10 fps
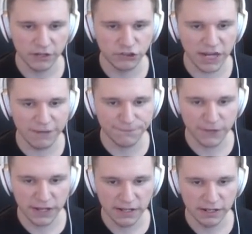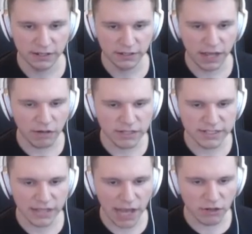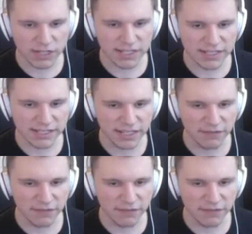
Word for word: Jeff, how does how does this